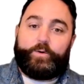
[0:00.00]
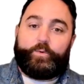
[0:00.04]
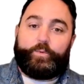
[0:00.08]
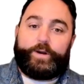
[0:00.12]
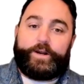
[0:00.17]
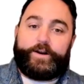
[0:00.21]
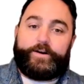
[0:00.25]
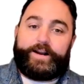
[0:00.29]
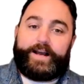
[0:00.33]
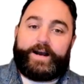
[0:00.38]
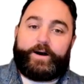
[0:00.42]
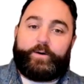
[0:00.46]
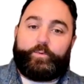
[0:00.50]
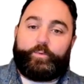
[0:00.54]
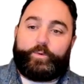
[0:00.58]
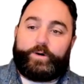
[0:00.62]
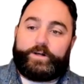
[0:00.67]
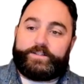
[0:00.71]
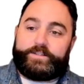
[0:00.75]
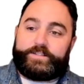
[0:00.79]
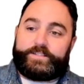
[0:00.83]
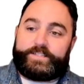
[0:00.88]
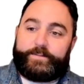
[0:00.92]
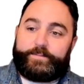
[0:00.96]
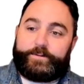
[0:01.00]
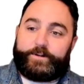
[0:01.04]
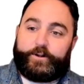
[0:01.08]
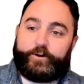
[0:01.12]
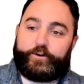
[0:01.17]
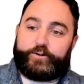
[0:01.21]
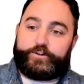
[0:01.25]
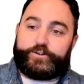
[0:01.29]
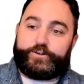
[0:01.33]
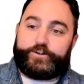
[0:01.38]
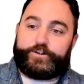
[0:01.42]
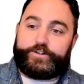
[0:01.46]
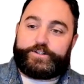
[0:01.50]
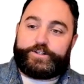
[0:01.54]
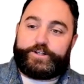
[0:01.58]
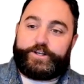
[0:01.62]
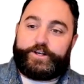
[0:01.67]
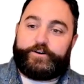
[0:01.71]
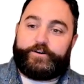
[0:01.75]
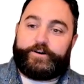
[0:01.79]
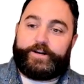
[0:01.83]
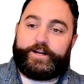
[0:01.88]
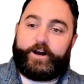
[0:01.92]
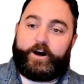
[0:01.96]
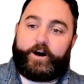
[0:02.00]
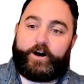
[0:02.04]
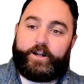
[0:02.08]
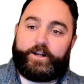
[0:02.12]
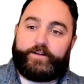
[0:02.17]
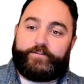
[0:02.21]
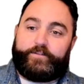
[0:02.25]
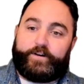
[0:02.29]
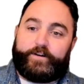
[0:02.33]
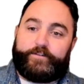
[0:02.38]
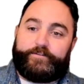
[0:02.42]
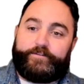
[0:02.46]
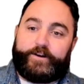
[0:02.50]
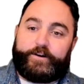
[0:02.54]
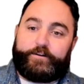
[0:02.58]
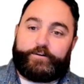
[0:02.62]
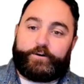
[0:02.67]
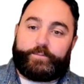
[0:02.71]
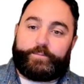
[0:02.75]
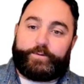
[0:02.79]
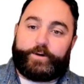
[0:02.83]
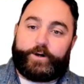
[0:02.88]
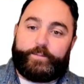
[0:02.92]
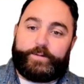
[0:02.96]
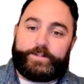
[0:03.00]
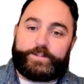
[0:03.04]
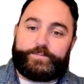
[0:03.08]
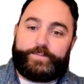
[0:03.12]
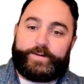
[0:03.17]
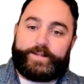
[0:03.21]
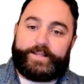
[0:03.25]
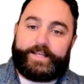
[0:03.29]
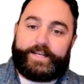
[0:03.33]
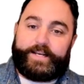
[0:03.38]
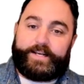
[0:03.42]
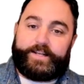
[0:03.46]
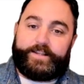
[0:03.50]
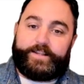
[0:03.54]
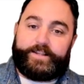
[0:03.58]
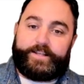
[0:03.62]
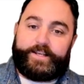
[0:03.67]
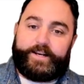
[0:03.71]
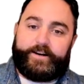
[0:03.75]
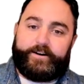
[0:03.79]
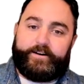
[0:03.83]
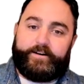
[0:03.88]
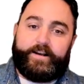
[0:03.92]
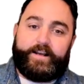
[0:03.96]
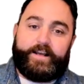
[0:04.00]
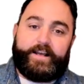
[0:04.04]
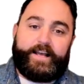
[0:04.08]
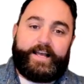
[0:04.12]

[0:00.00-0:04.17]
"We are now one step closer to securing all of our federal permits by the end of the year,